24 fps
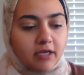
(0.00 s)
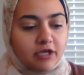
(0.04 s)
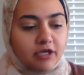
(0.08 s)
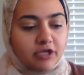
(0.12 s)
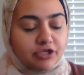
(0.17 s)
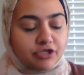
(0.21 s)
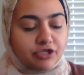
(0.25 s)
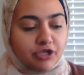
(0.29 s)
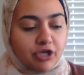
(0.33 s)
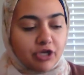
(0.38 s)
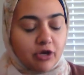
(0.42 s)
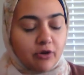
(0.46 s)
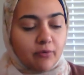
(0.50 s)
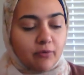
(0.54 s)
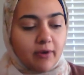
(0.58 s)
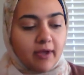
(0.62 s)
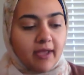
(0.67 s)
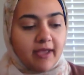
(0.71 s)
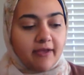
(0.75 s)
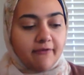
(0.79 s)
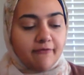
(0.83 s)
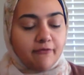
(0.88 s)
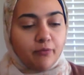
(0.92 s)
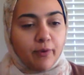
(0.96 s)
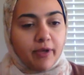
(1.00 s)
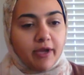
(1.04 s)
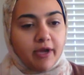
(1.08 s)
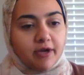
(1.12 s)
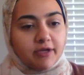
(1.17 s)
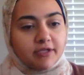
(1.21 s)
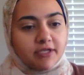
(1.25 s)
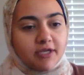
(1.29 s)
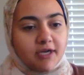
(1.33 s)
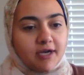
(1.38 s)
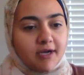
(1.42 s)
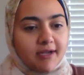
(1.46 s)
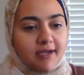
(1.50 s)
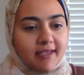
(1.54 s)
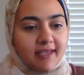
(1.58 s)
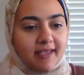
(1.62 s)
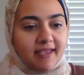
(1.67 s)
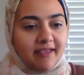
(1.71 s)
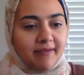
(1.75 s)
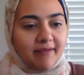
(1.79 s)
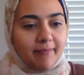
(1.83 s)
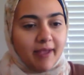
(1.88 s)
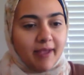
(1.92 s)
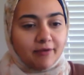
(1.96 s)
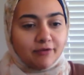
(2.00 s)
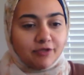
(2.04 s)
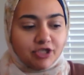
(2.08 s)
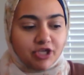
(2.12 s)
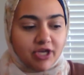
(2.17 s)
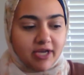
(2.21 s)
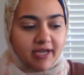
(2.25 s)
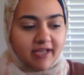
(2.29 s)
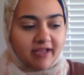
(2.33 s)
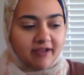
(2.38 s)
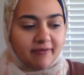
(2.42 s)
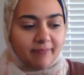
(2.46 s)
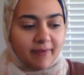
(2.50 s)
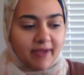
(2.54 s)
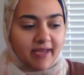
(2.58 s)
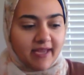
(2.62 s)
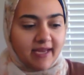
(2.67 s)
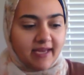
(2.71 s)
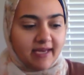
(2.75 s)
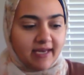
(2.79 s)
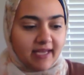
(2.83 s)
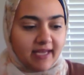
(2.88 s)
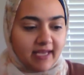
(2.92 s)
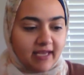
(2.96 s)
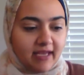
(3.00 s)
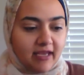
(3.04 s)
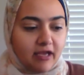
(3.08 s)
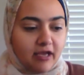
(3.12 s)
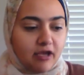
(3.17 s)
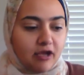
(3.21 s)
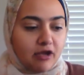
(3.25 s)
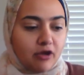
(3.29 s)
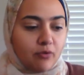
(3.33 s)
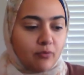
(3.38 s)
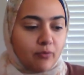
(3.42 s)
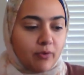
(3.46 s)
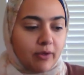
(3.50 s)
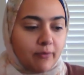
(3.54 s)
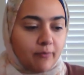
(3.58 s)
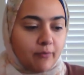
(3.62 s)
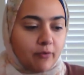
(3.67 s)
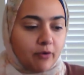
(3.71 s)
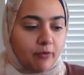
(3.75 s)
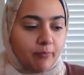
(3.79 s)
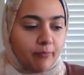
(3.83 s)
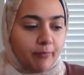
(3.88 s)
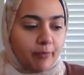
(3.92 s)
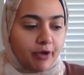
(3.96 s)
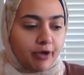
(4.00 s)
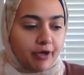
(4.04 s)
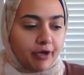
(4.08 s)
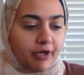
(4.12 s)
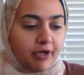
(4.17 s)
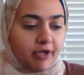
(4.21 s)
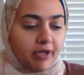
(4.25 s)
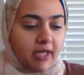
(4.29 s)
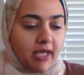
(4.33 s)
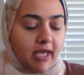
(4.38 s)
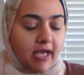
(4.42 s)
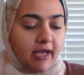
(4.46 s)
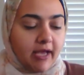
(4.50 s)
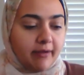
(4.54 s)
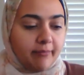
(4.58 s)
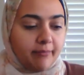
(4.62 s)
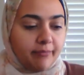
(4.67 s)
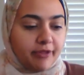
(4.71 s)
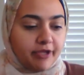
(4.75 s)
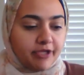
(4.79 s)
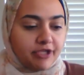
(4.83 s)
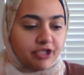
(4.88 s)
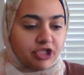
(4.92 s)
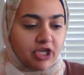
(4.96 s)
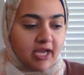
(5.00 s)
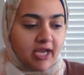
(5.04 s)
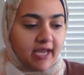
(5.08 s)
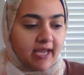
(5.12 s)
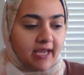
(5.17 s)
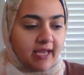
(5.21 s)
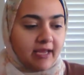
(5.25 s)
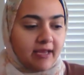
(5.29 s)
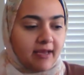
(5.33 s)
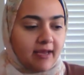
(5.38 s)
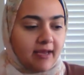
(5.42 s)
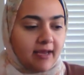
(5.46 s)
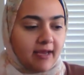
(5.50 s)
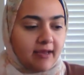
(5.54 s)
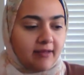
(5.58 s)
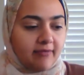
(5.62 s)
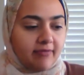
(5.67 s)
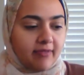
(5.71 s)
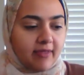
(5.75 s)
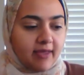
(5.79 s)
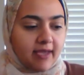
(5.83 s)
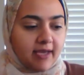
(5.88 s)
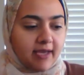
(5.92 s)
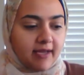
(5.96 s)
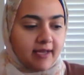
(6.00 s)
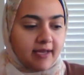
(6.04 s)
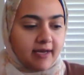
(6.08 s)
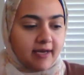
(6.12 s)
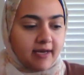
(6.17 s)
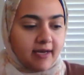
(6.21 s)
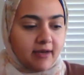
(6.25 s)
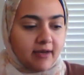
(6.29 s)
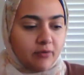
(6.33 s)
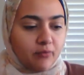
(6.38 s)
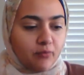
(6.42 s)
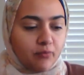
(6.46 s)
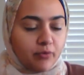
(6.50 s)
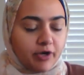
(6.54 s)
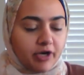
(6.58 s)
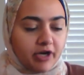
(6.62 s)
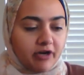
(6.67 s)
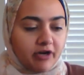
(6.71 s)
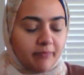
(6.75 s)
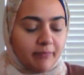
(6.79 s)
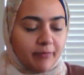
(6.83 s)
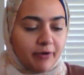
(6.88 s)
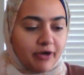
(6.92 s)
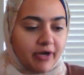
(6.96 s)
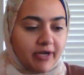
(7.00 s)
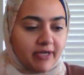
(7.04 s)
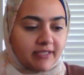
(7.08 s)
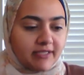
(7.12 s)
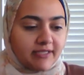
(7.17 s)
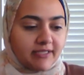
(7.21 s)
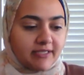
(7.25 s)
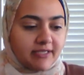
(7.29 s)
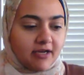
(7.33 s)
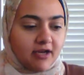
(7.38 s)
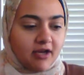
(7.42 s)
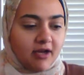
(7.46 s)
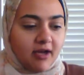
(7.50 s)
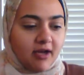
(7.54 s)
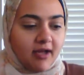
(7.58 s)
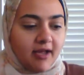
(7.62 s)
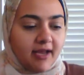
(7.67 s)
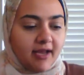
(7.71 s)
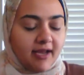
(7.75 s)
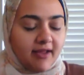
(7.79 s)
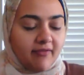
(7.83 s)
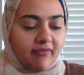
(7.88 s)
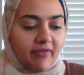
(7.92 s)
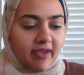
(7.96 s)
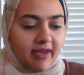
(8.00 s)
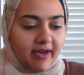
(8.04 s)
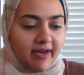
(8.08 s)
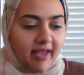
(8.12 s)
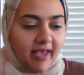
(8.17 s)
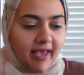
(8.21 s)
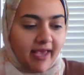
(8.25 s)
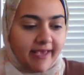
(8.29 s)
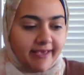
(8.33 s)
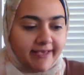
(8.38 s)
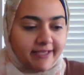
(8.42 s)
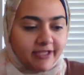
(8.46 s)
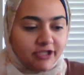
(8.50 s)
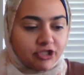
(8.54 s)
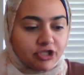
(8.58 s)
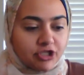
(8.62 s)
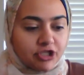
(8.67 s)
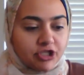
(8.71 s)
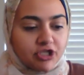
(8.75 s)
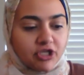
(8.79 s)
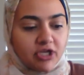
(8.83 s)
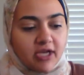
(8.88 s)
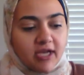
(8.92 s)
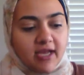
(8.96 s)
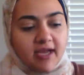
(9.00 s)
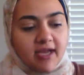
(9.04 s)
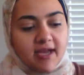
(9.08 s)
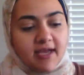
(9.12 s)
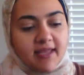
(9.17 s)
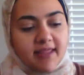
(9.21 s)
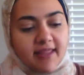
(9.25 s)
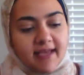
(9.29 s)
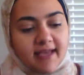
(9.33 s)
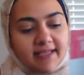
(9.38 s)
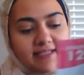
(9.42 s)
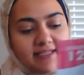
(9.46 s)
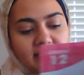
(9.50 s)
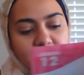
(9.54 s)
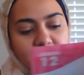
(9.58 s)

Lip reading: So if we are talking about Jacob Haney, we will put the J and then we're going to put a dot and then H, and that's